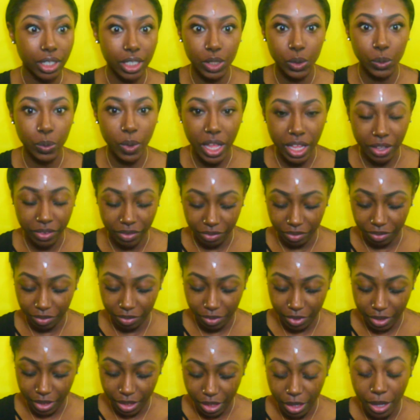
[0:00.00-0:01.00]
His wife.
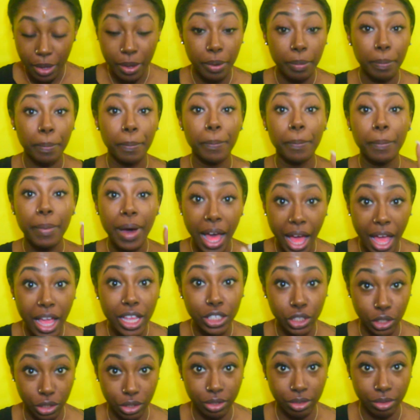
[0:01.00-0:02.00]

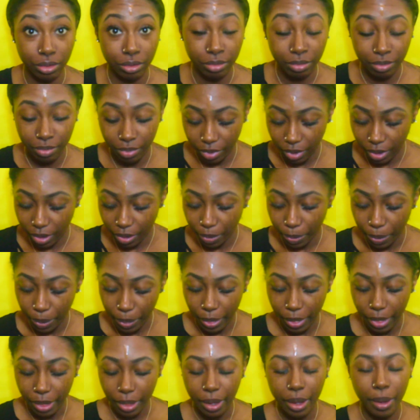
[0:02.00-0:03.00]
Mind you,
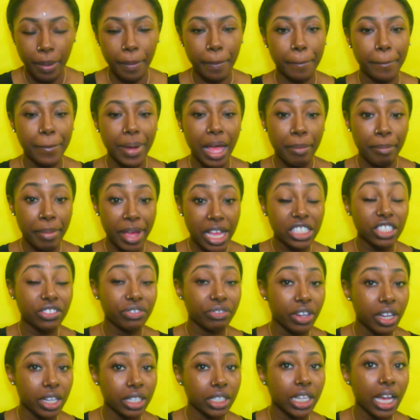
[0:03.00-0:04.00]
my
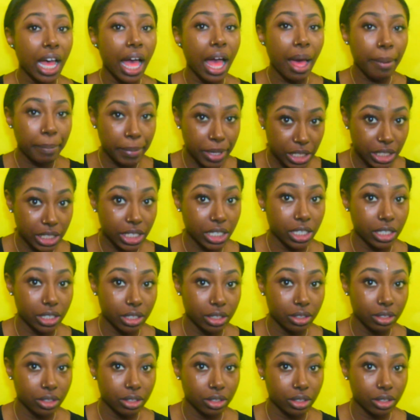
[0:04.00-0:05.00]
best friend commented
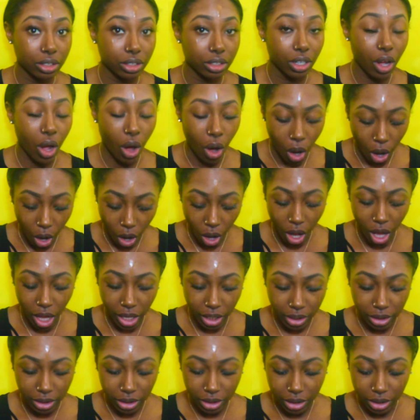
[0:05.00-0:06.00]

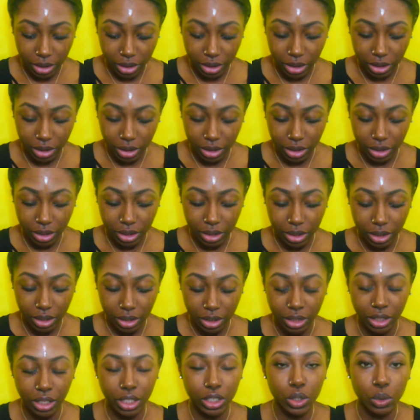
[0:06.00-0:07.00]
on
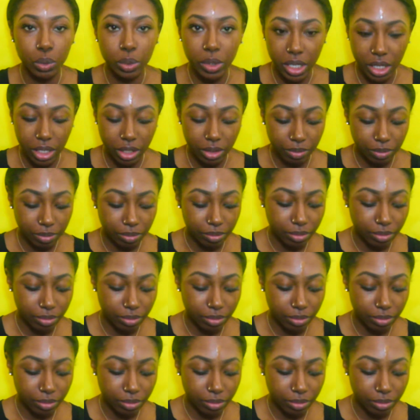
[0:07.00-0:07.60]
the tweet.